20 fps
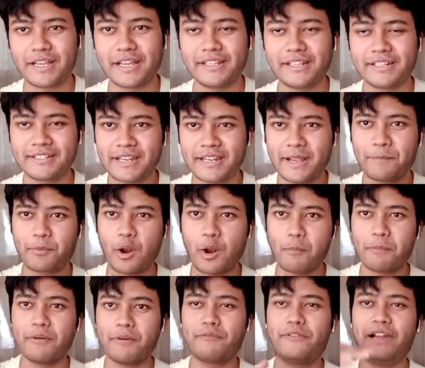said. It's like
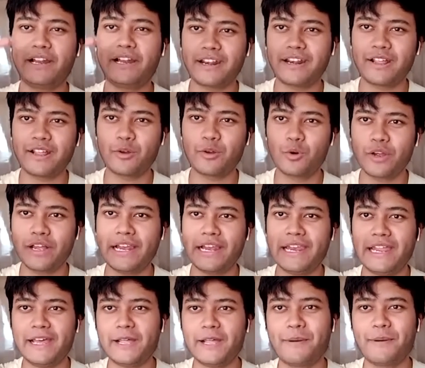proper filtering hoke
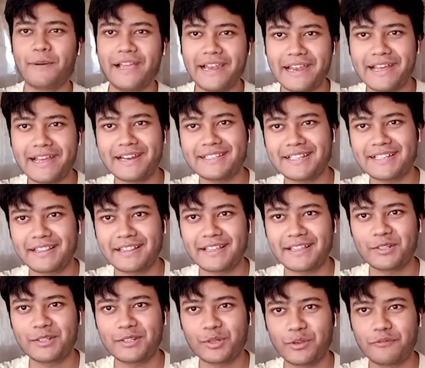layer by layer
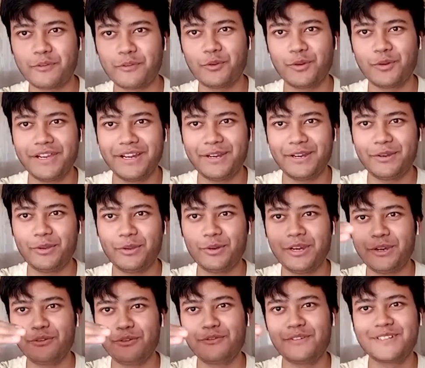jata hai. So if you need
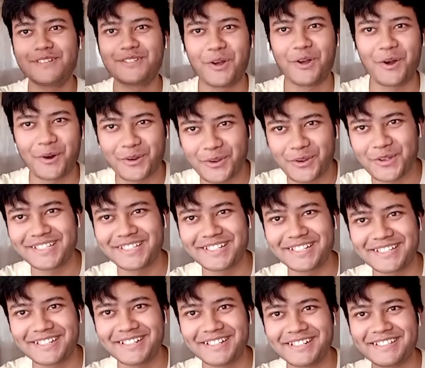to first talk to your
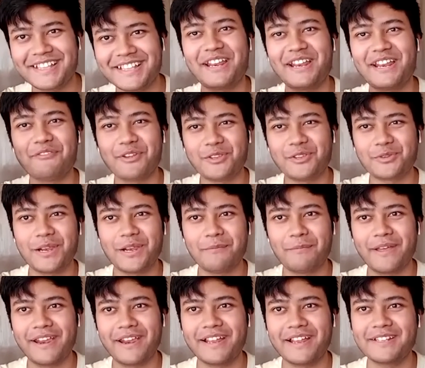sisters, then
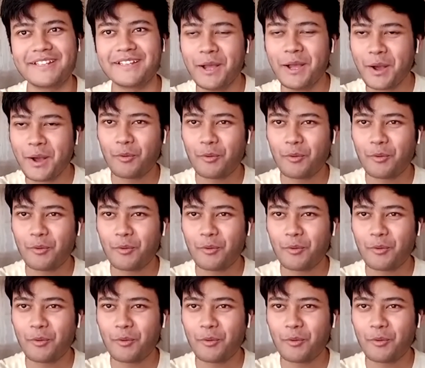eventually parents.